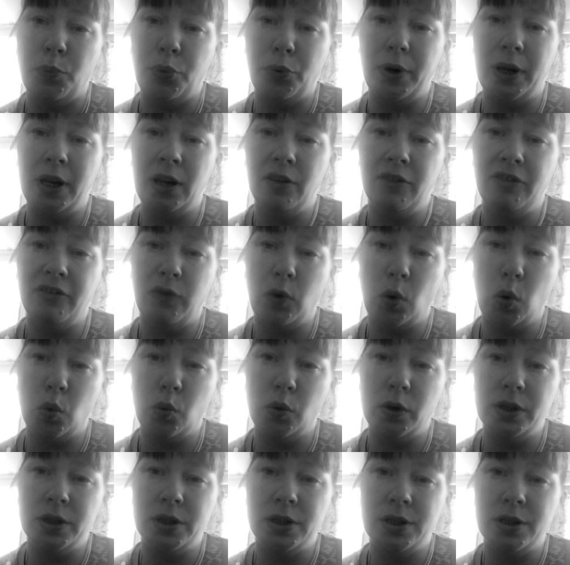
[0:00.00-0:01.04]
to bring
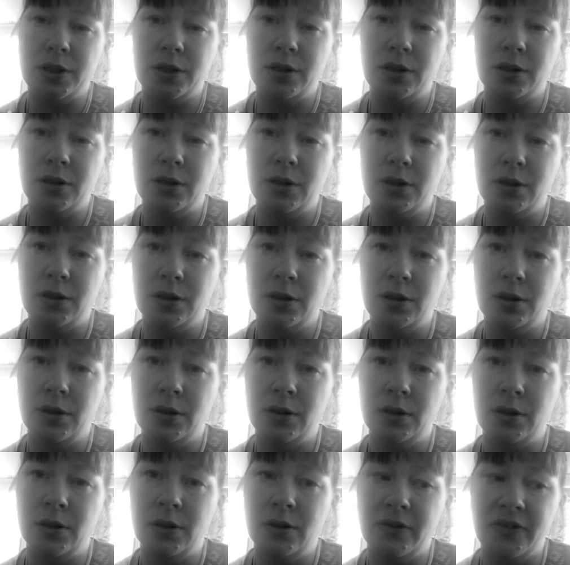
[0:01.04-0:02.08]
forward
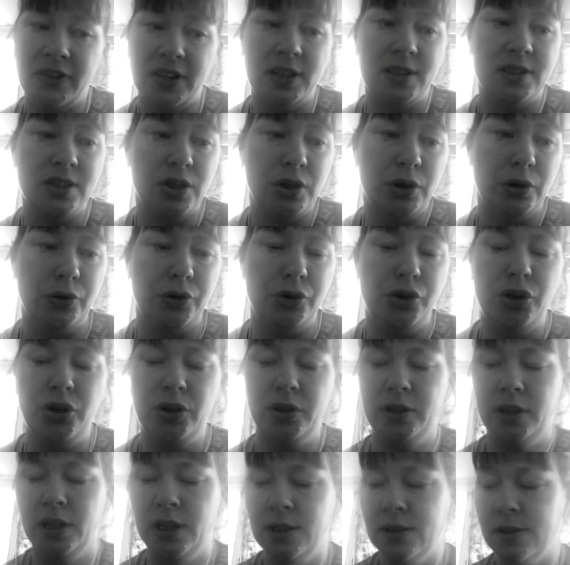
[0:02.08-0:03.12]
this
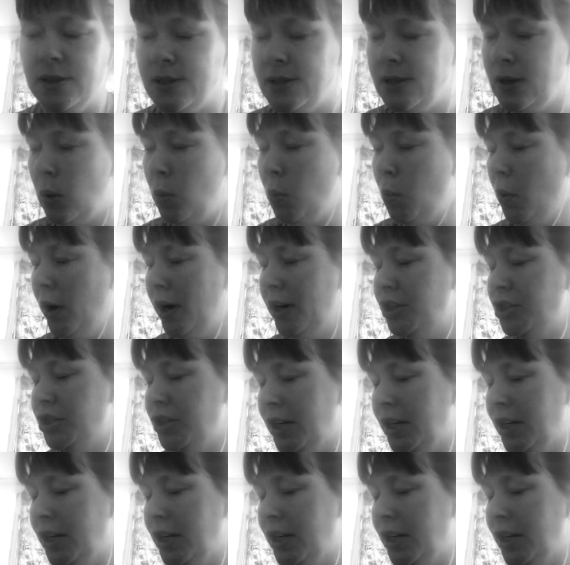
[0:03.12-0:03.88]
union in some